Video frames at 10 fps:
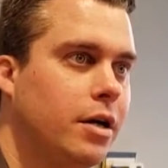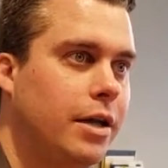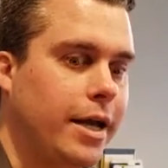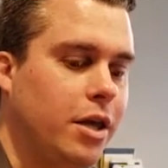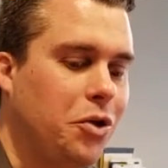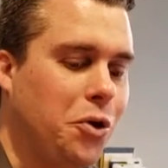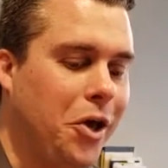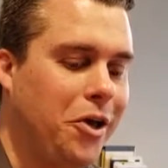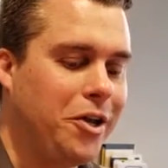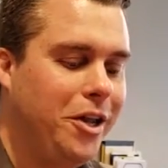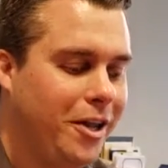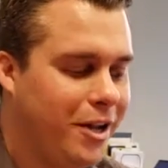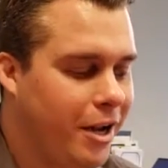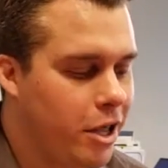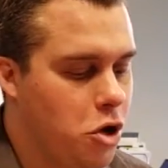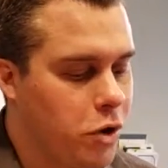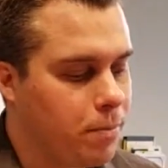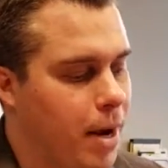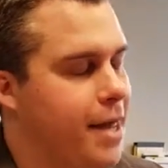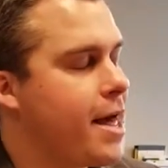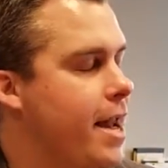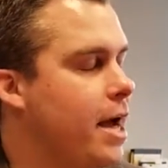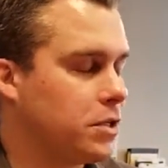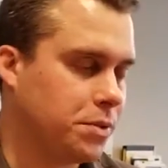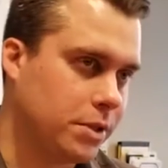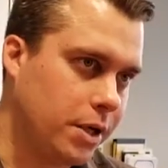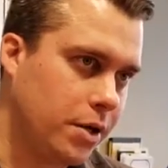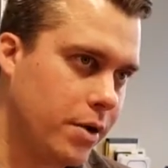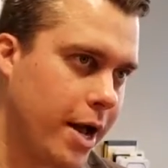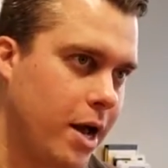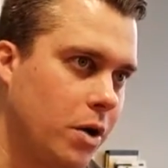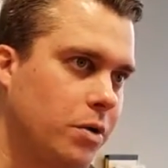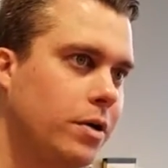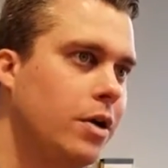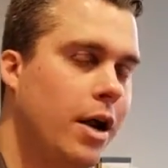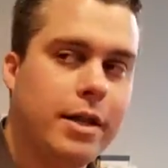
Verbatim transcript: Like you could you could buy that house with zero down